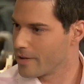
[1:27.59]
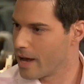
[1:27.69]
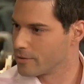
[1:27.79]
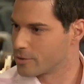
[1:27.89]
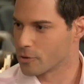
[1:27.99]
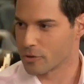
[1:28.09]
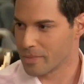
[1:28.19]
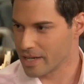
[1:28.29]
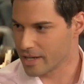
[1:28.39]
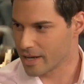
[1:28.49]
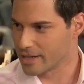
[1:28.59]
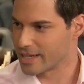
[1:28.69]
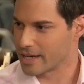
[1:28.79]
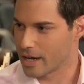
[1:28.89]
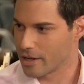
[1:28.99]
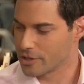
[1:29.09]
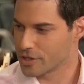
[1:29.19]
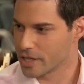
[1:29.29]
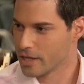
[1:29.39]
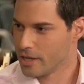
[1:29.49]
found social media,
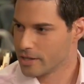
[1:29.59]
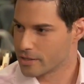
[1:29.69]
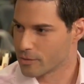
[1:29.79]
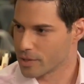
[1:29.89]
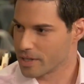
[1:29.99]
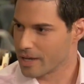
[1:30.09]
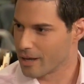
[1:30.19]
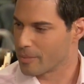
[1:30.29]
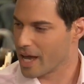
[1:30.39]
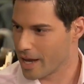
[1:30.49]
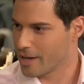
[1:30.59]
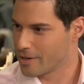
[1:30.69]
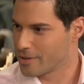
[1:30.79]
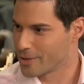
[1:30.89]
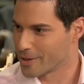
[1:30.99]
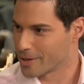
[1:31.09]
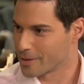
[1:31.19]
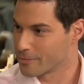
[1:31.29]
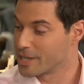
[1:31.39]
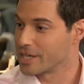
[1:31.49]
technology to really help aid
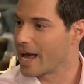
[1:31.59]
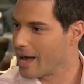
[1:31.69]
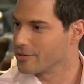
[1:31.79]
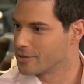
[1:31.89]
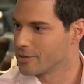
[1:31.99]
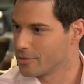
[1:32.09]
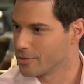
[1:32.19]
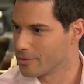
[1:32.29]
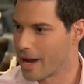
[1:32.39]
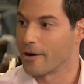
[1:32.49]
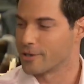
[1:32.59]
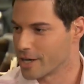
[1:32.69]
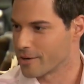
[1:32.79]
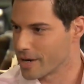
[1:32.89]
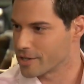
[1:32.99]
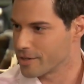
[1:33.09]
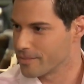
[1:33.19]
your reaching out to our generation?